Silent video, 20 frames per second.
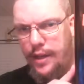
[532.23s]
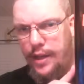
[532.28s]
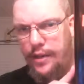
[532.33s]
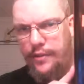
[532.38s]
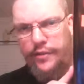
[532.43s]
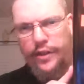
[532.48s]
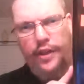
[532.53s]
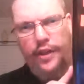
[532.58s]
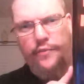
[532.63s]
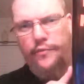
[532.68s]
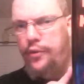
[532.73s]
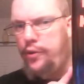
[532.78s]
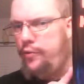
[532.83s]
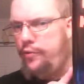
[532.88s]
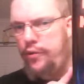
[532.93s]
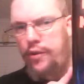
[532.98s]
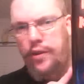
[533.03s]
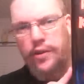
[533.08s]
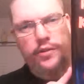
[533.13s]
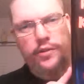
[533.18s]
is a full
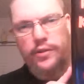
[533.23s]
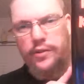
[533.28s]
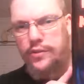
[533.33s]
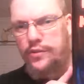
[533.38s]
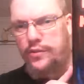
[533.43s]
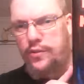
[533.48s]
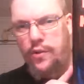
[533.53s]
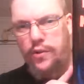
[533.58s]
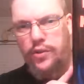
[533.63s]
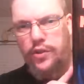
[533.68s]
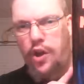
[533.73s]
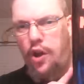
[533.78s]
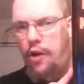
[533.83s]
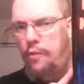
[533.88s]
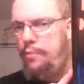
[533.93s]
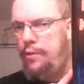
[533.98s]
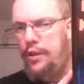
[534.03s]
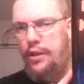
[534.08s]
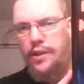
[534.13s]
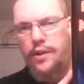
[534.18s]
frontal assault
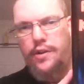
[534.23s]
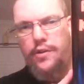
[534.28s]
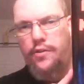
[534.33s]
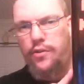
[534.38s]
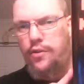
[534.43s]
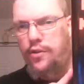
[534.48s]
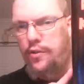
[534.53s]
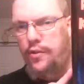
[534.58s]
on political